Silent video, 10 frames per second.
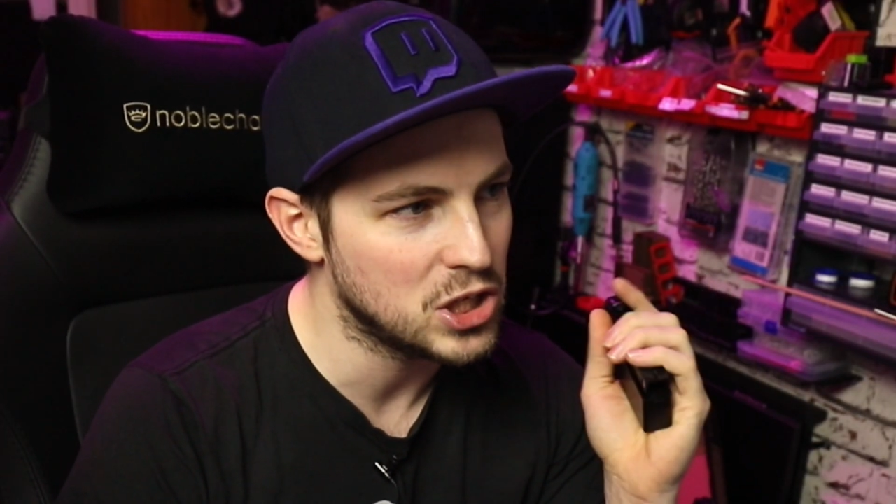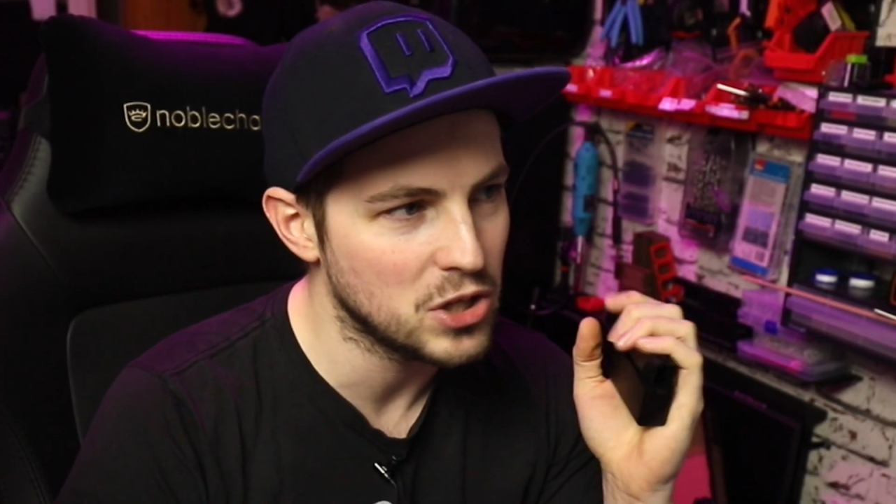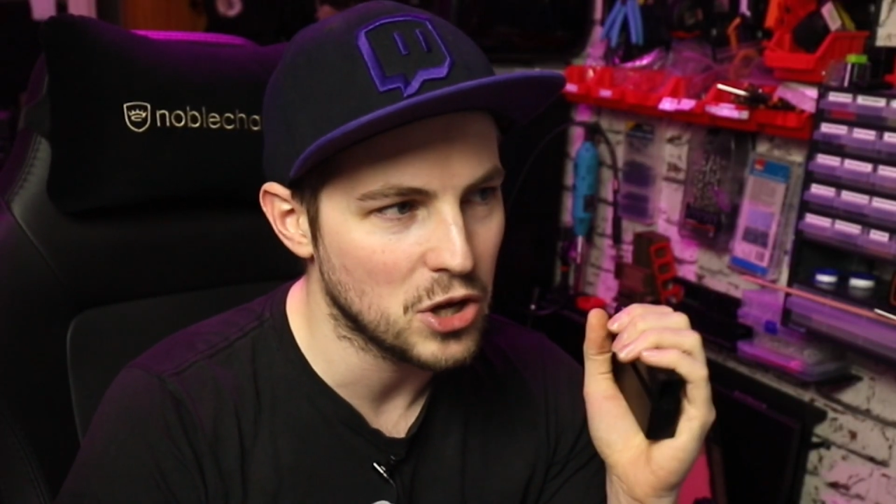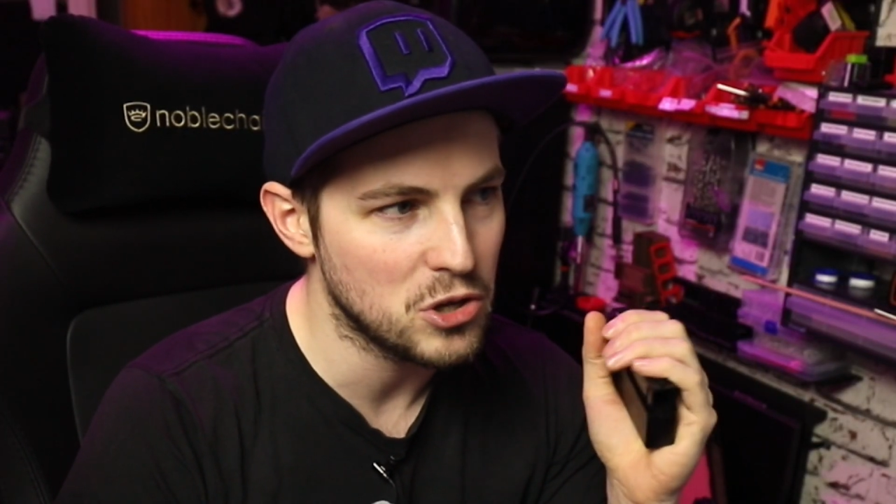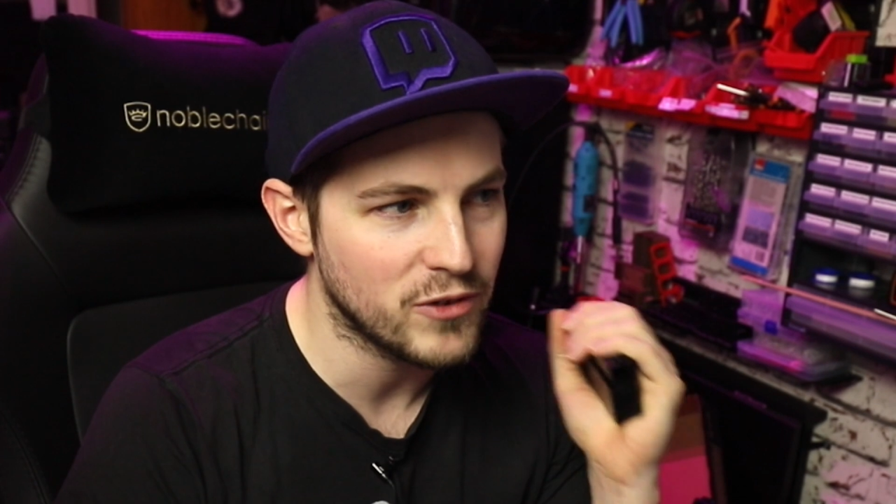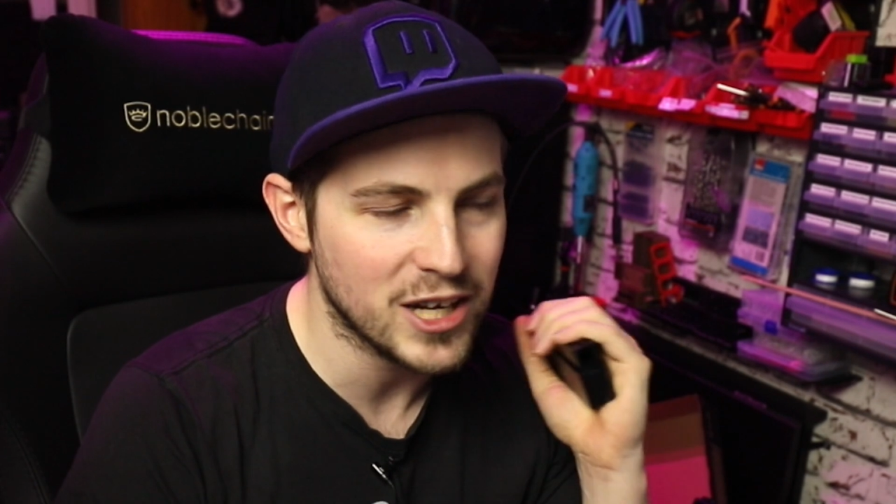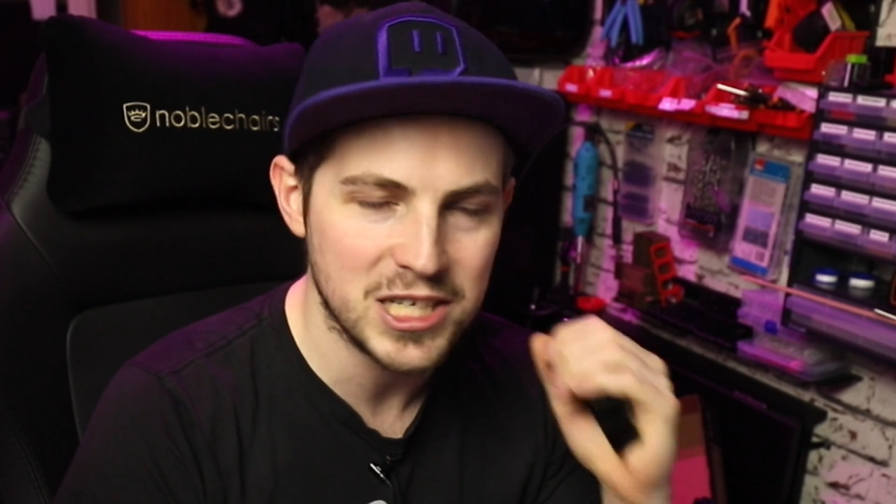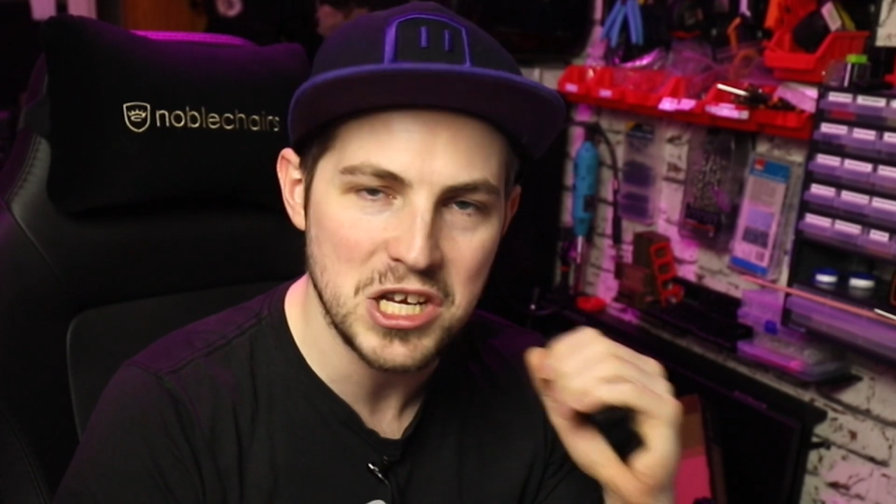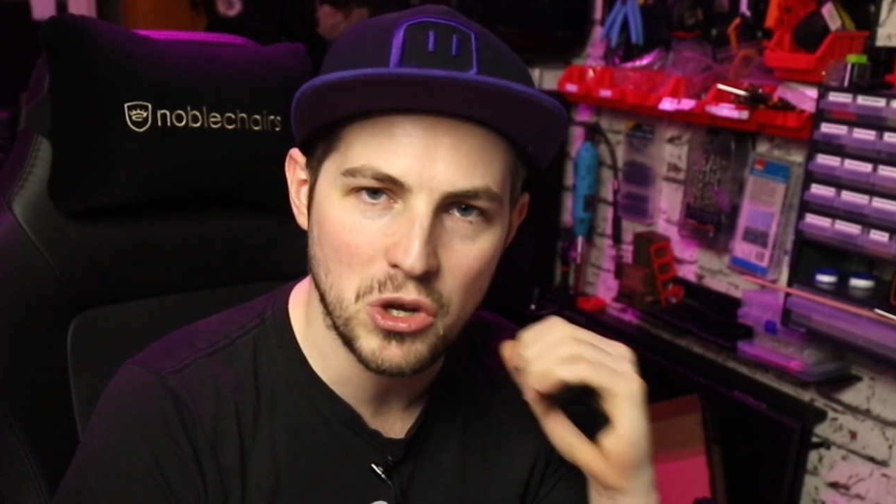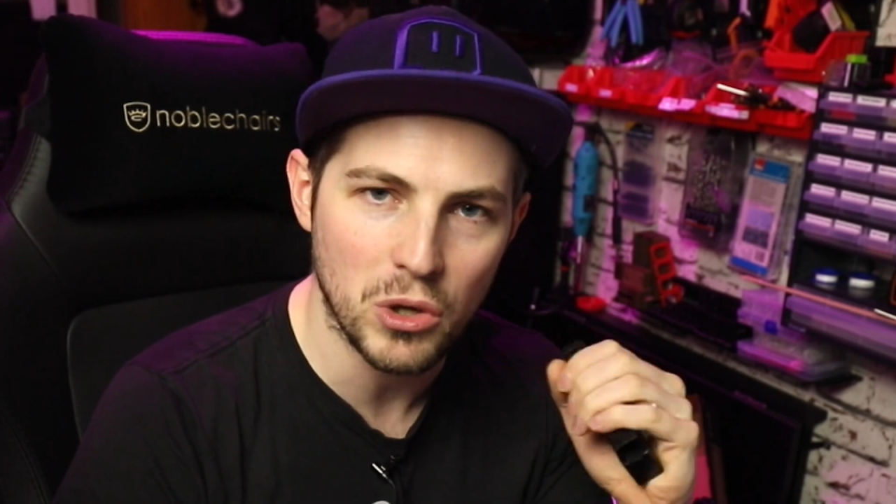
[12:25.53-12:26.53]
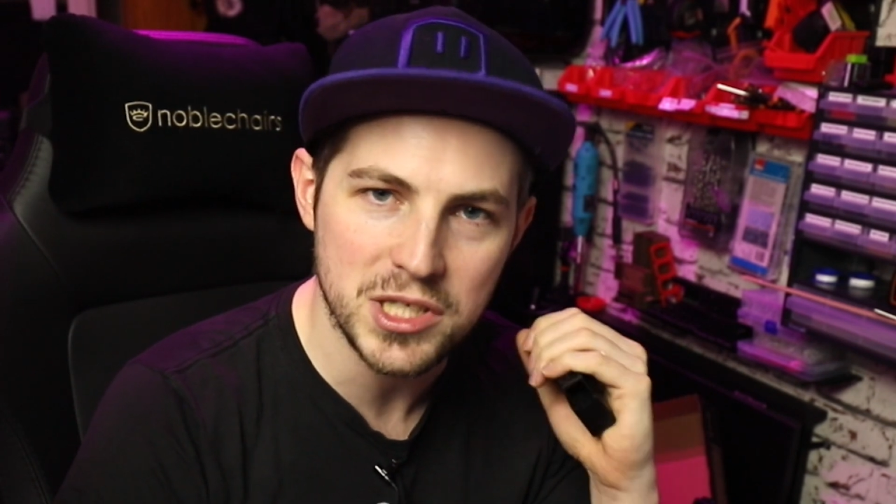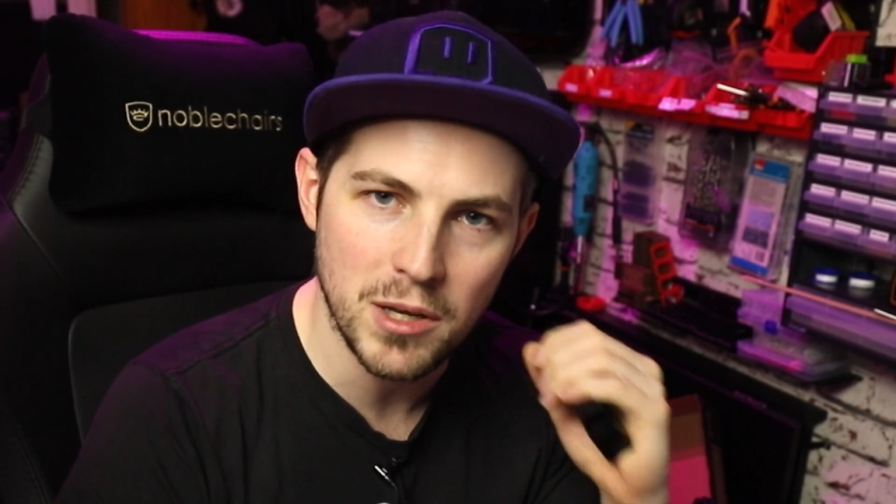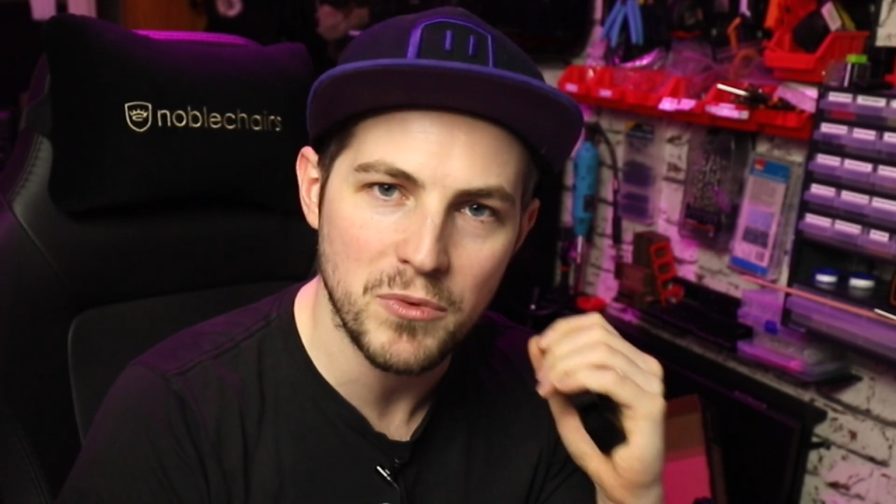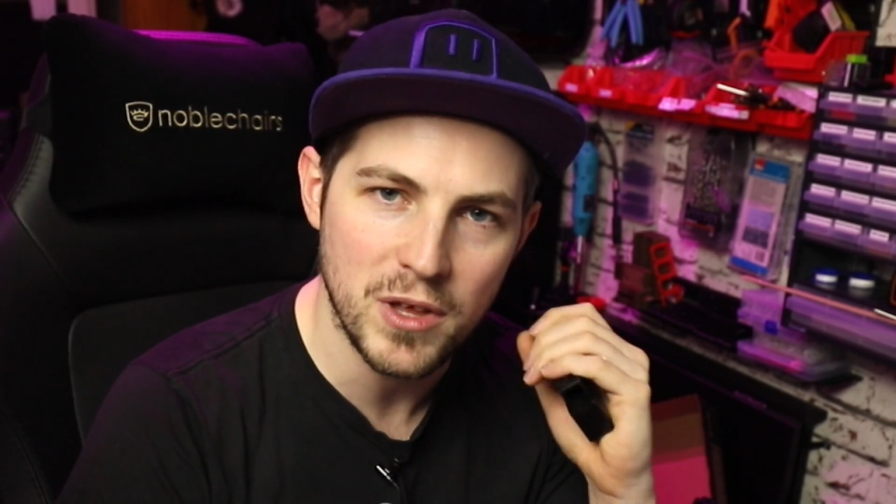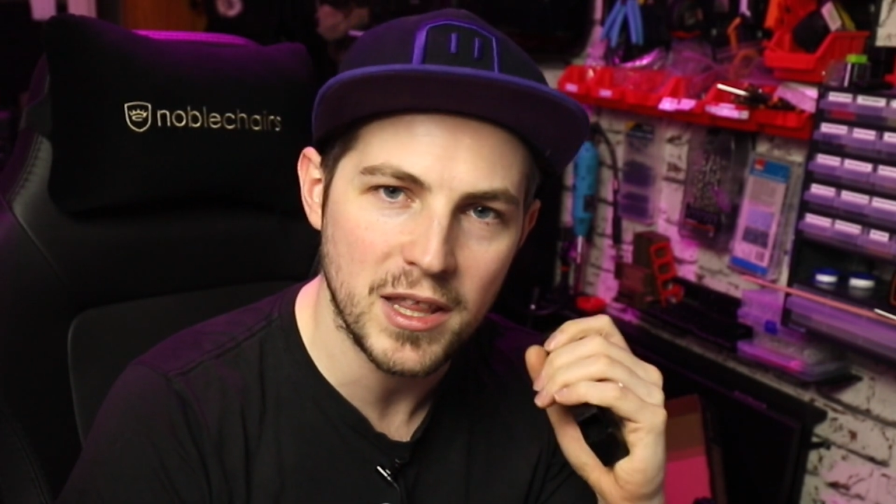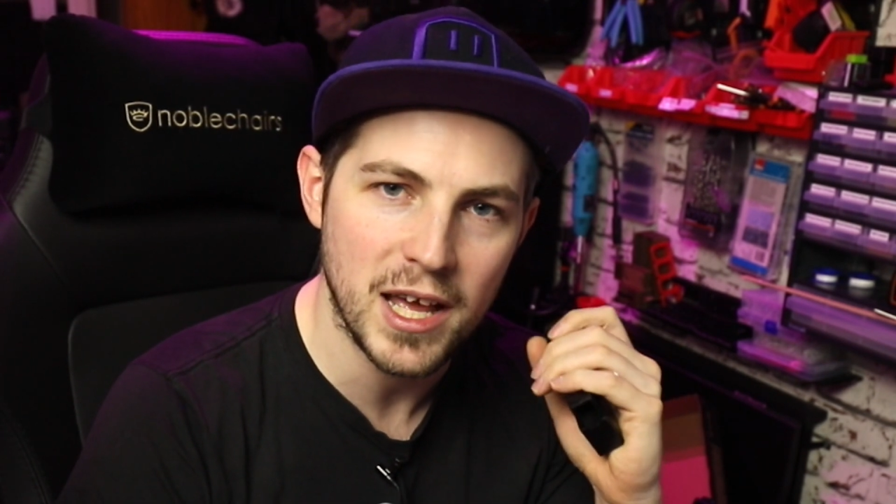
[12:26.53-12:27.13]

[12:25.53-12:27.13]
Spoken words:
you know, you've actually got something